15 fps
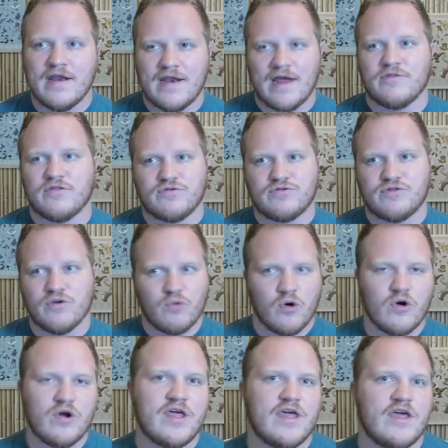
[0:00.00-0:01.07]
Now, the
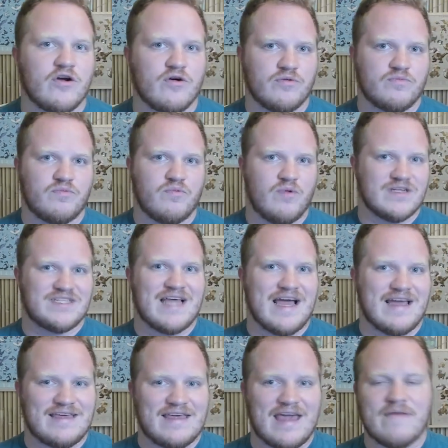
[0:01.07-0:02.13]
worry here was
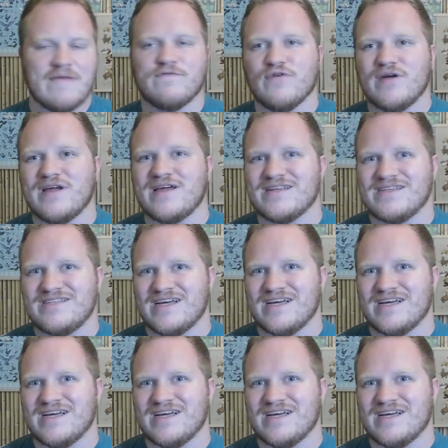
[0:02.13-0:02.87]
that Game Freak